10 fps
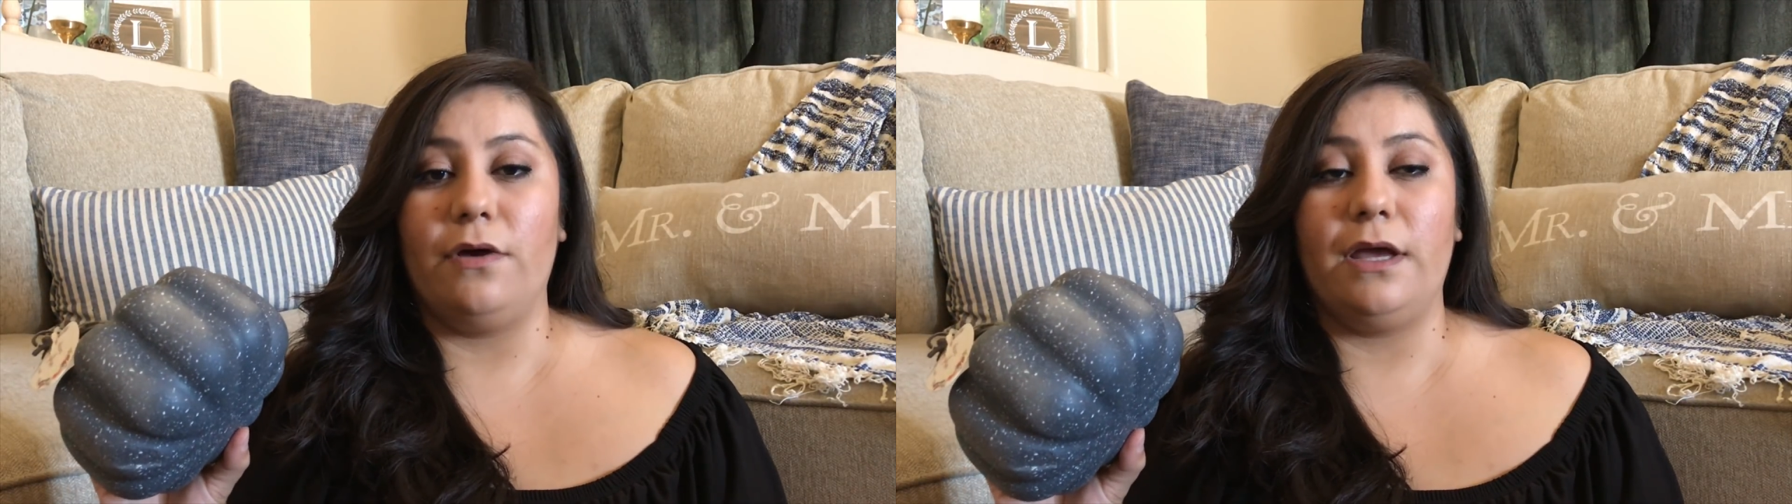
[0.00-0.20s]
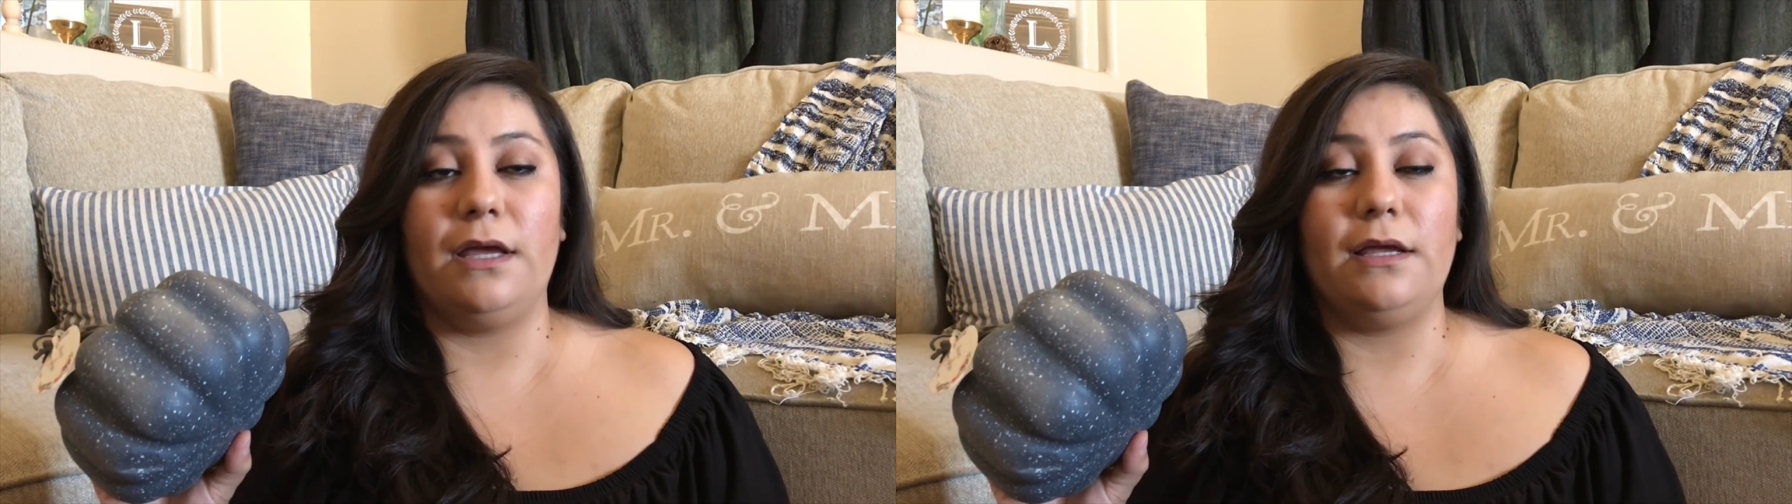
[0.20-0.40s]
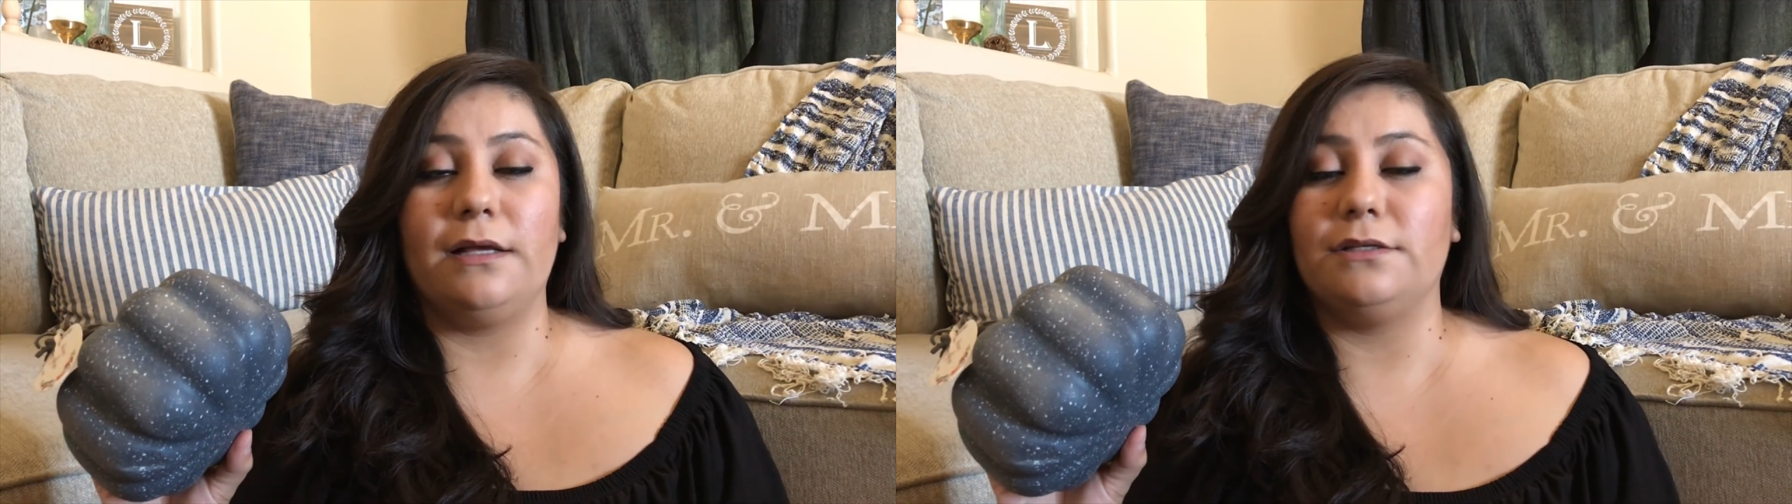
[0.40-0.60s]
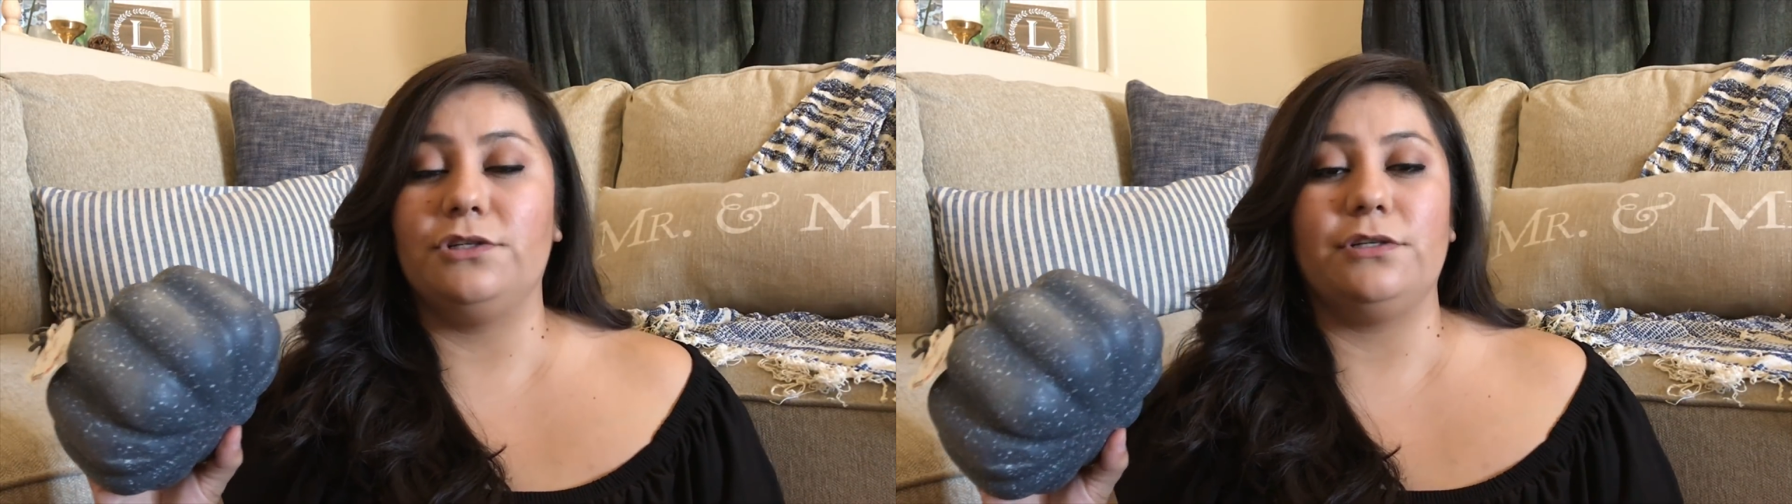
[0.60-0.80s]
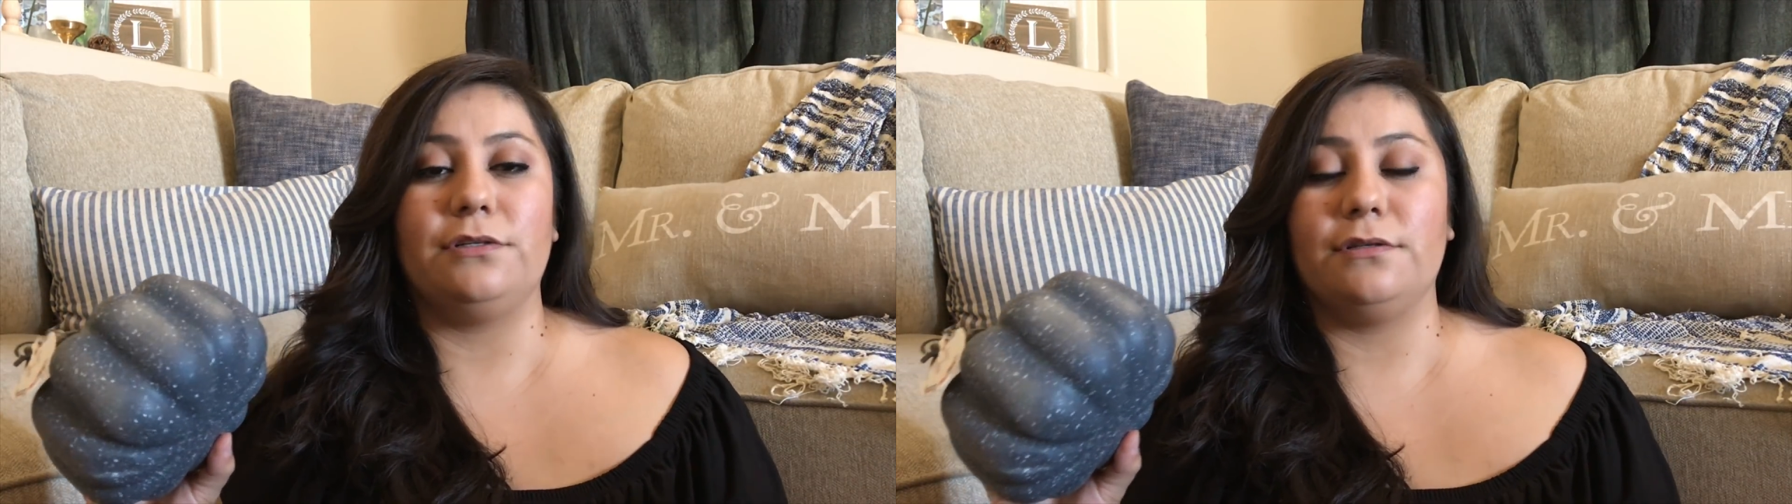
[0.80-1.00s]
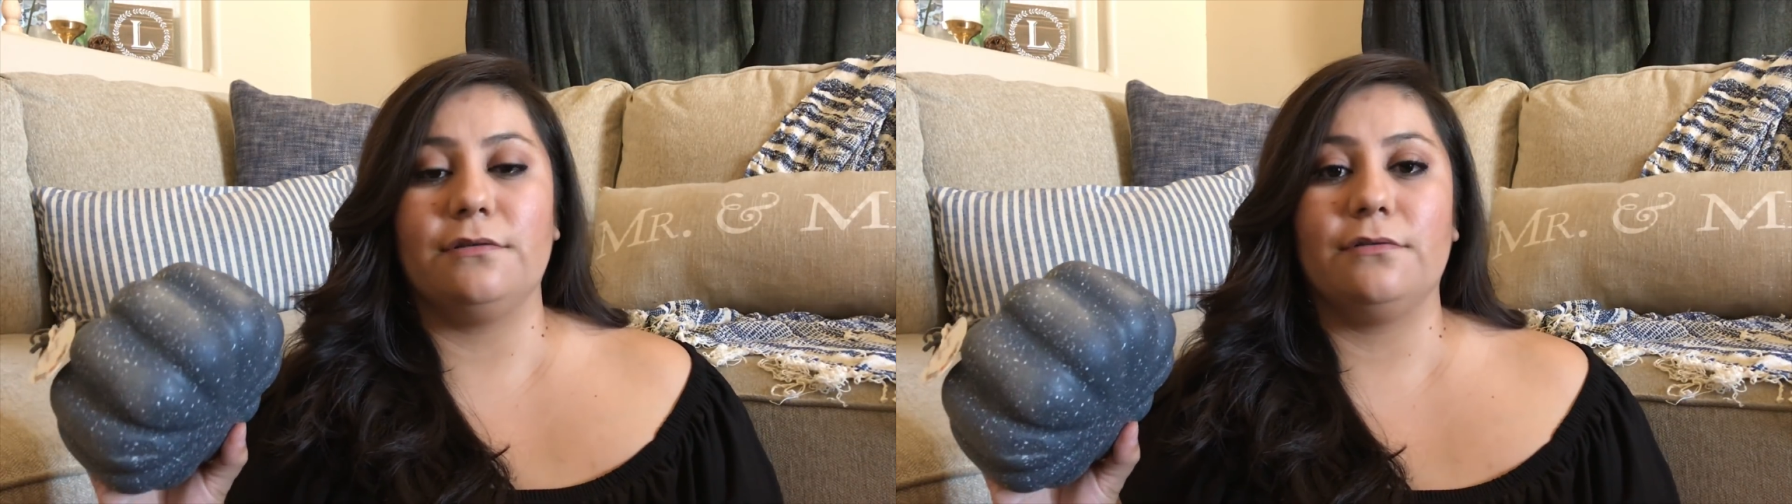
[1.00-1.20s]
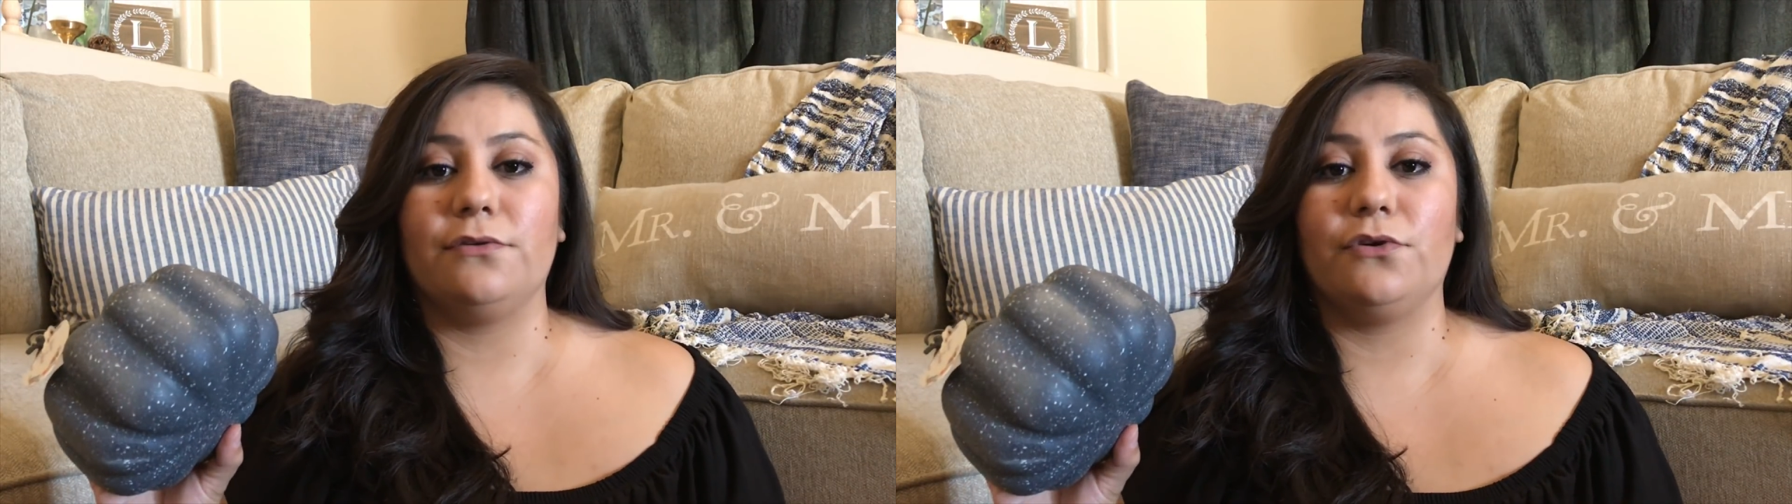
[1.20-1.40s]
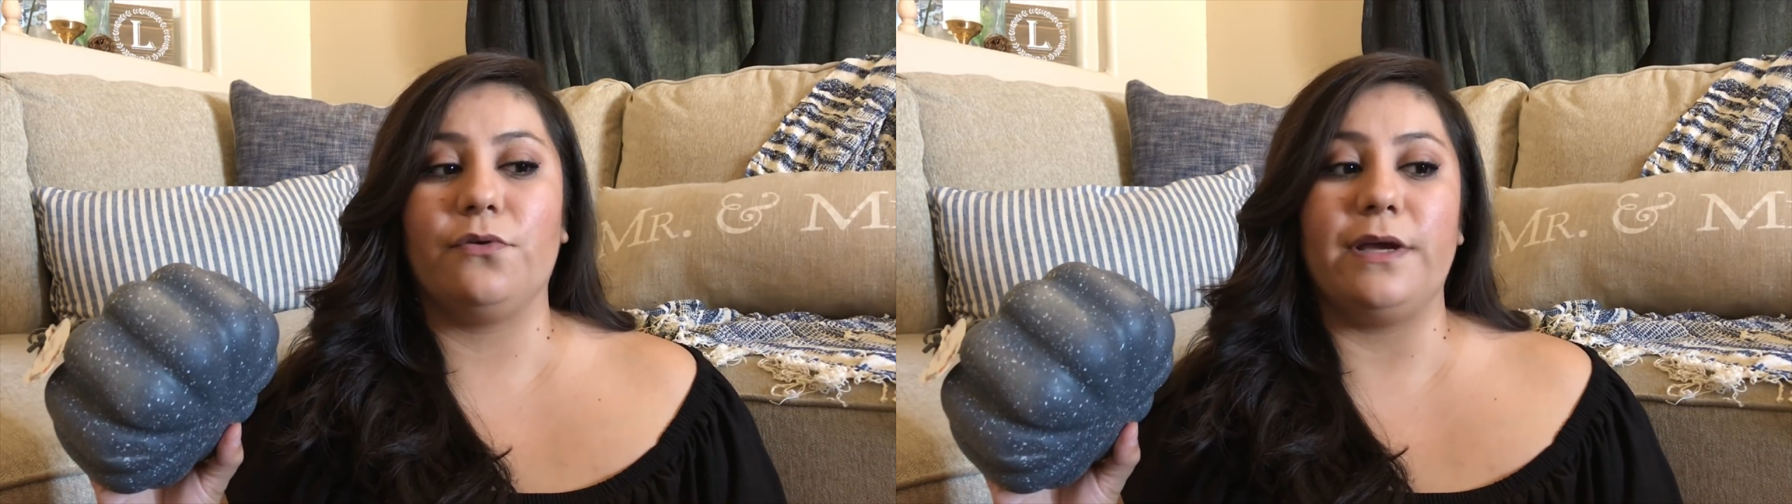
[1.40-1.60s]
It's just
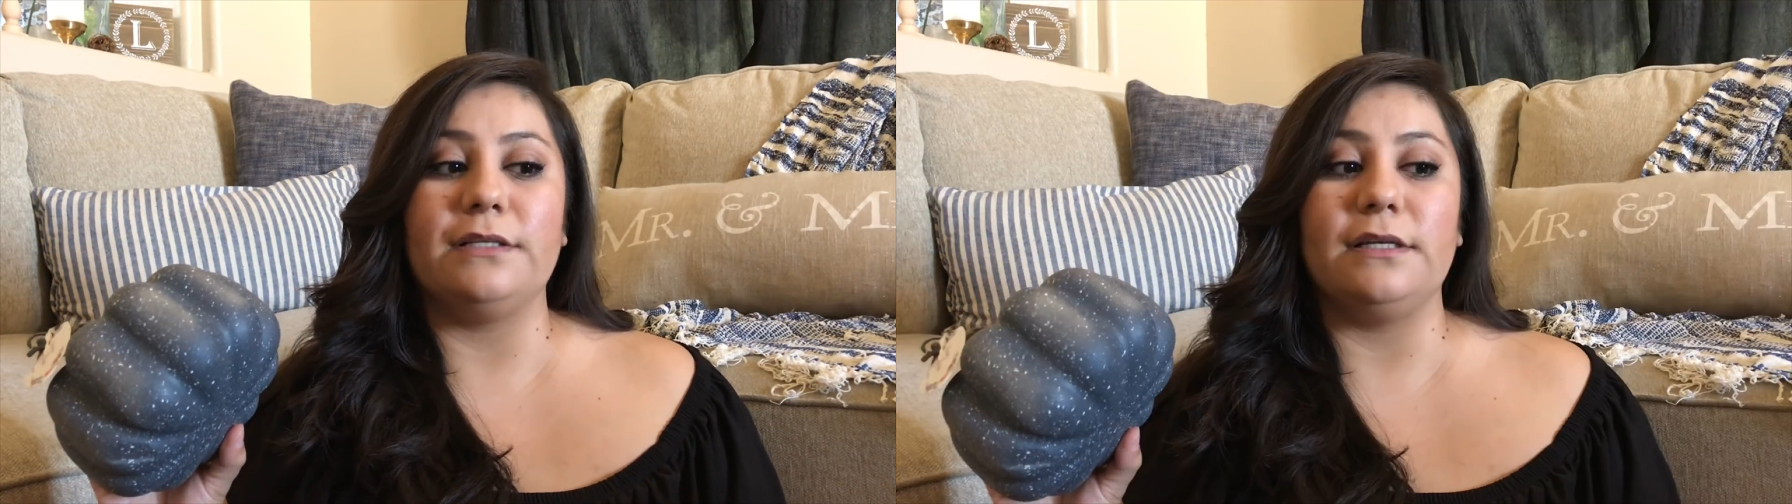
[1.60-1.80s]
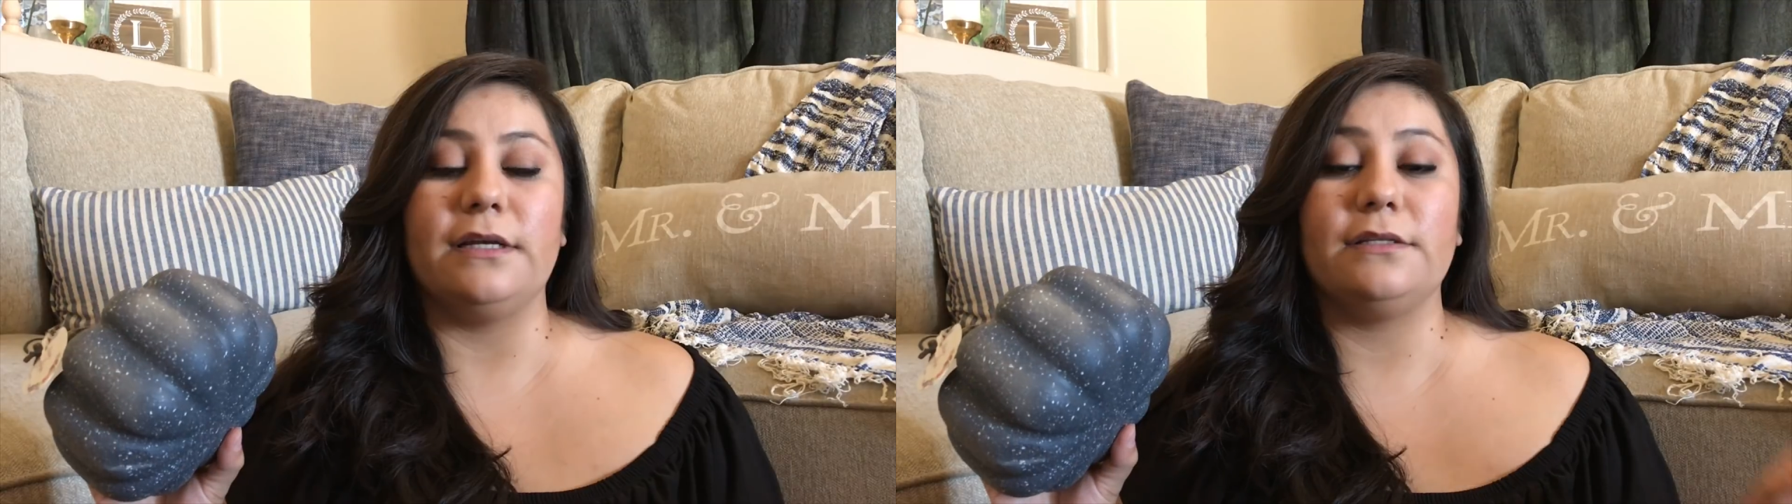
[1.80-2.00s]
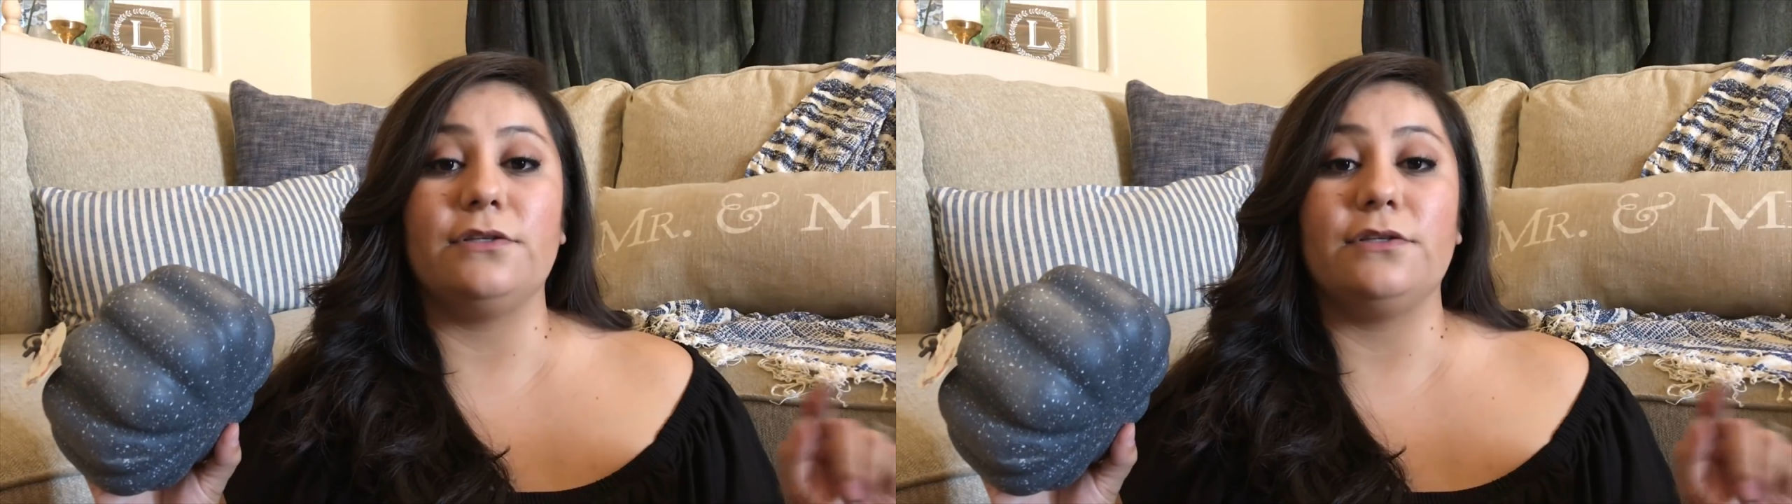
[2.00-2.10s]
craziness.